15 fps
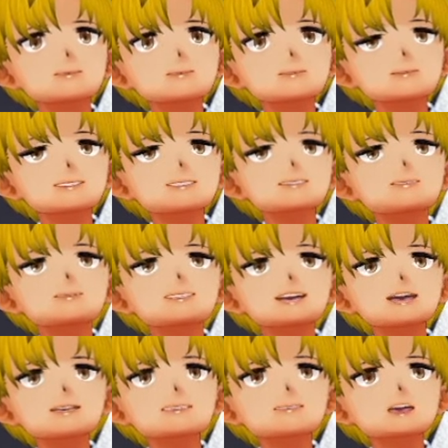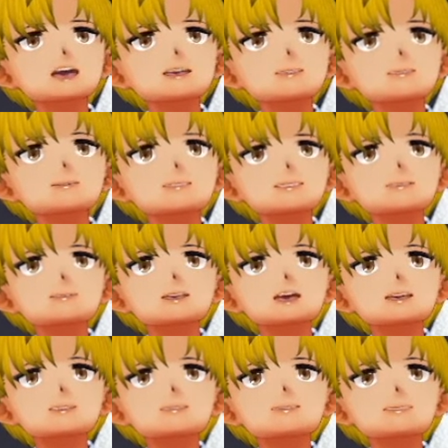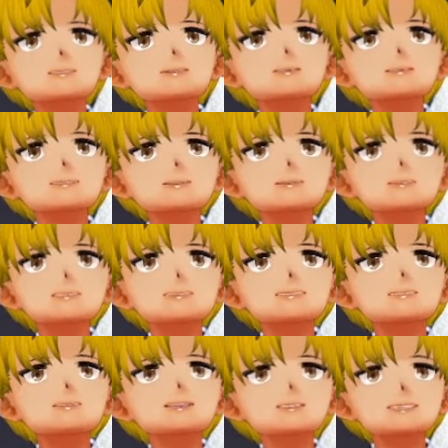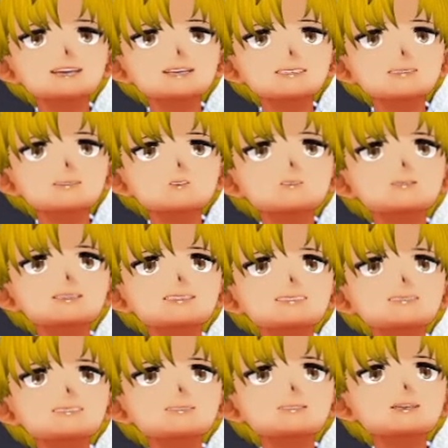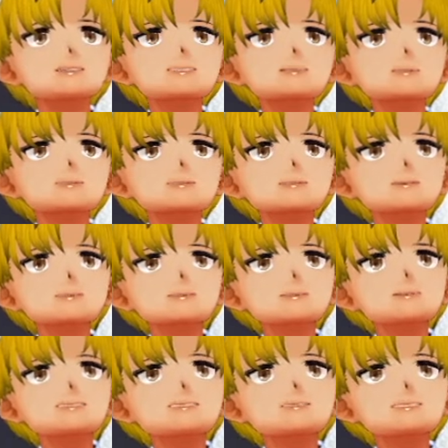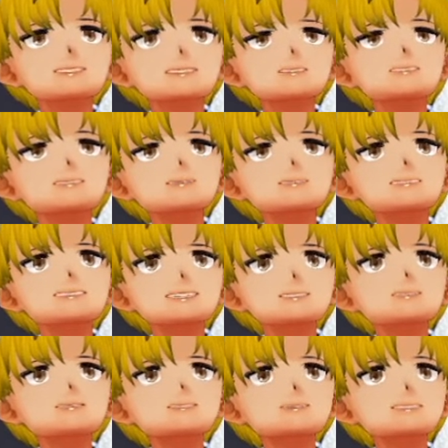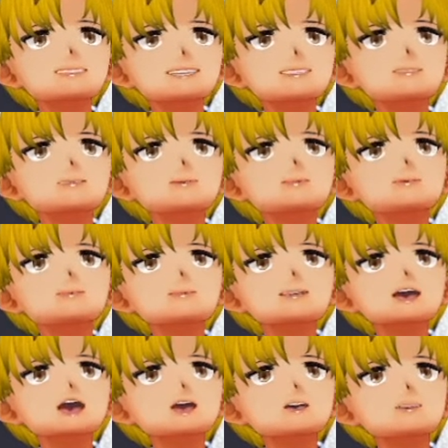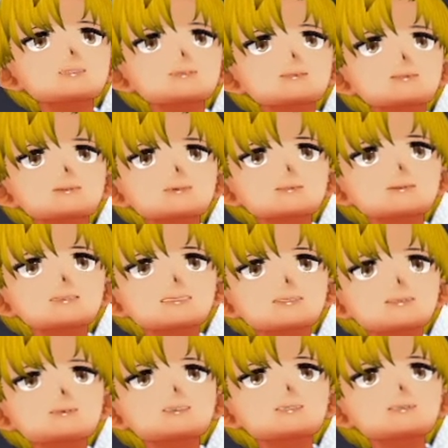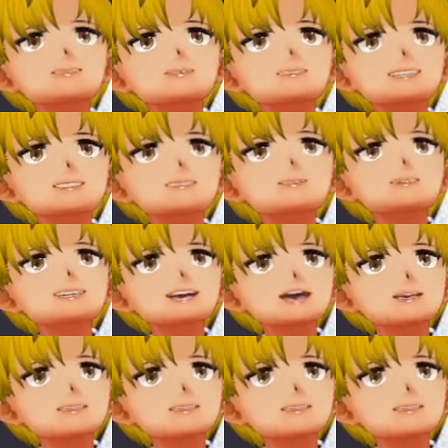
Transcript: kind of sad, After all you've done for us, there isn't much I can do for you in return. We've already reached the end of the game, so this is where we say goodbye.